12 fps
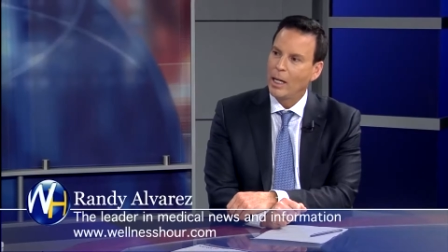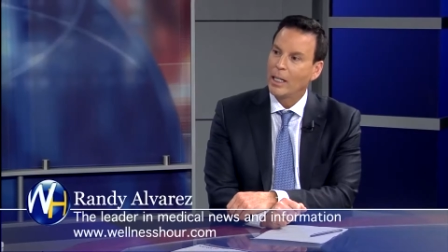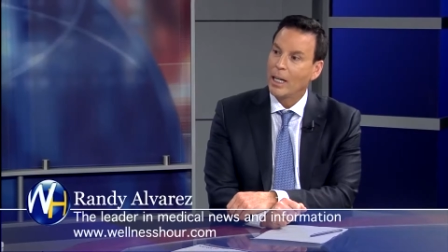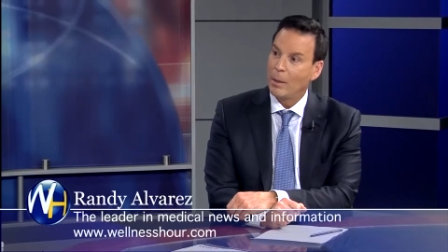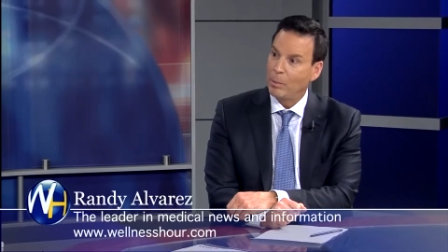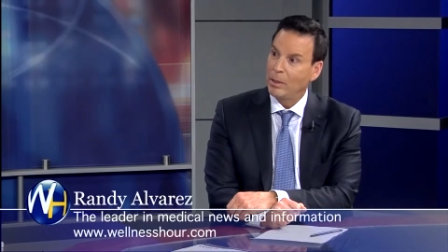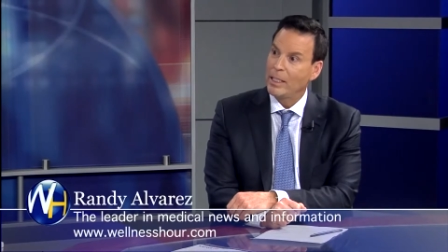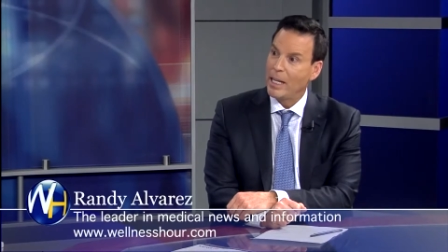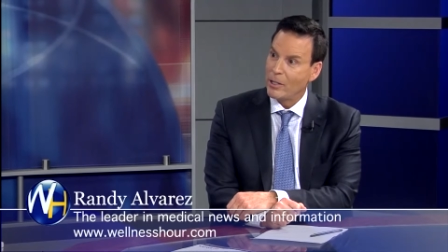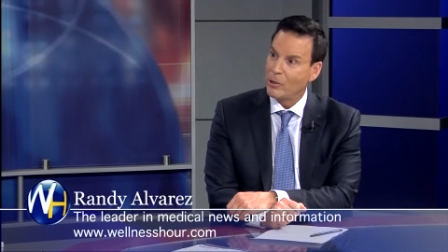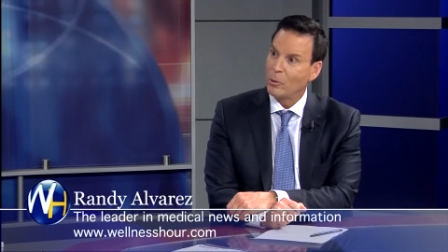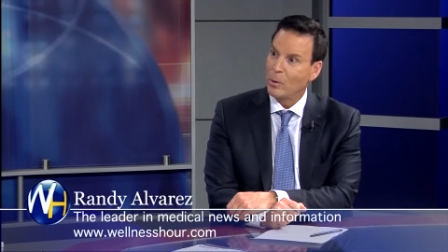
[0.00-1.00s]
a couple of
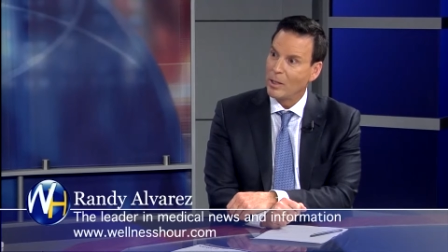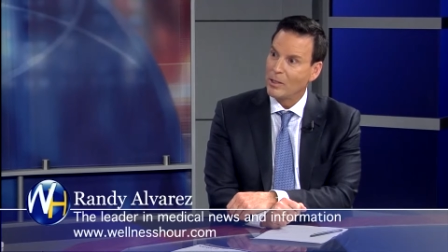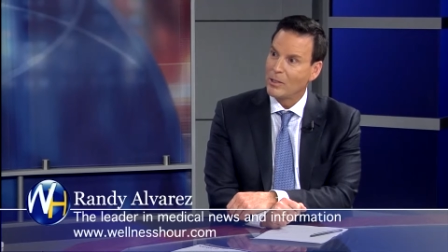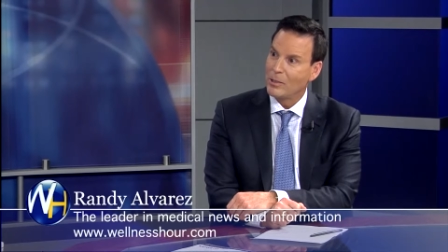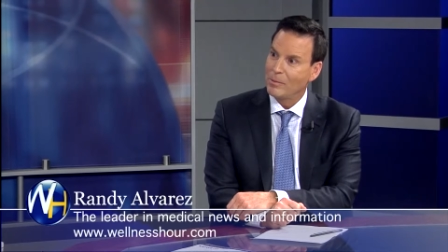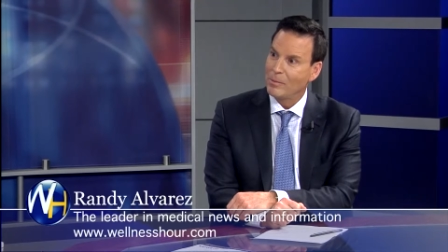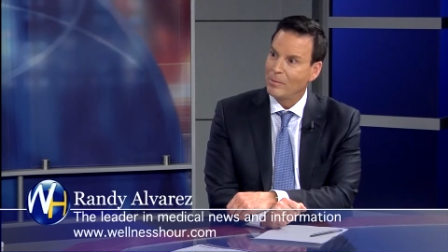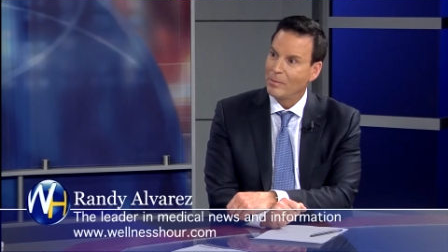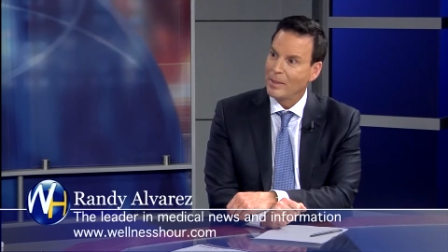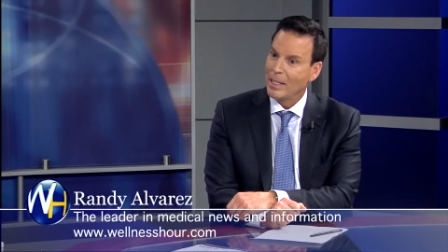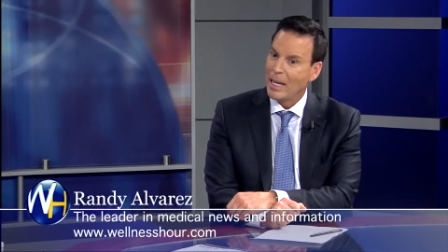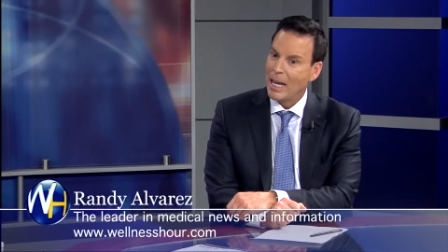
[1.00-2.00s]
denture wearers,
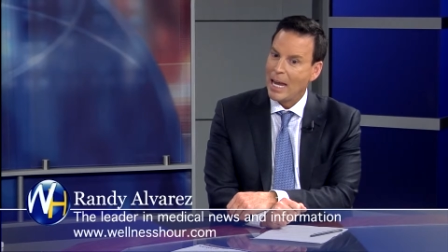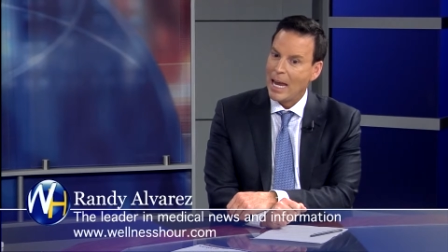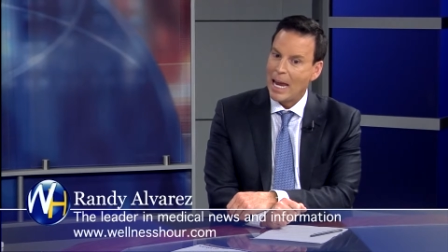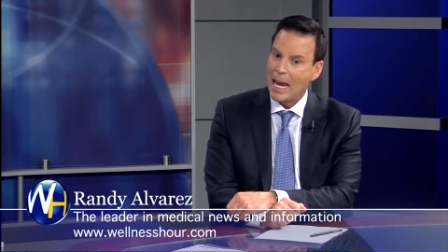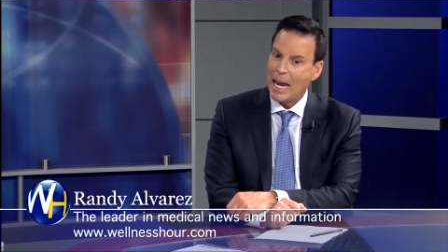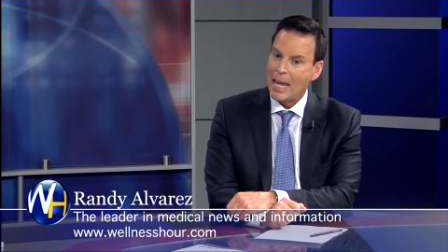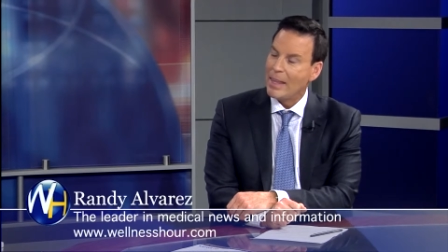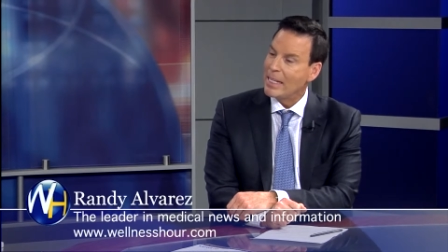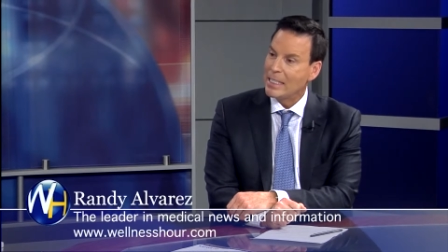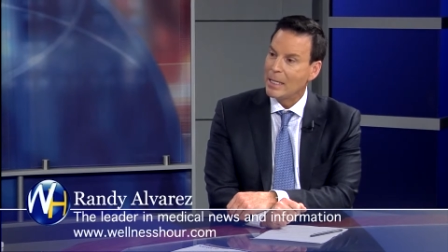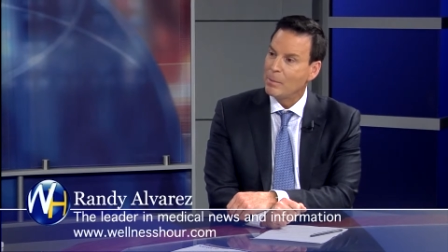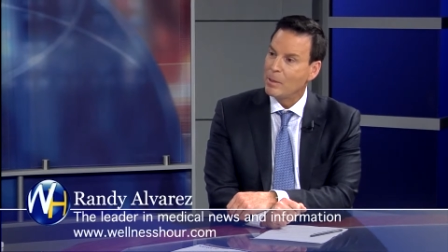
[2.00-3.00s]
and they seem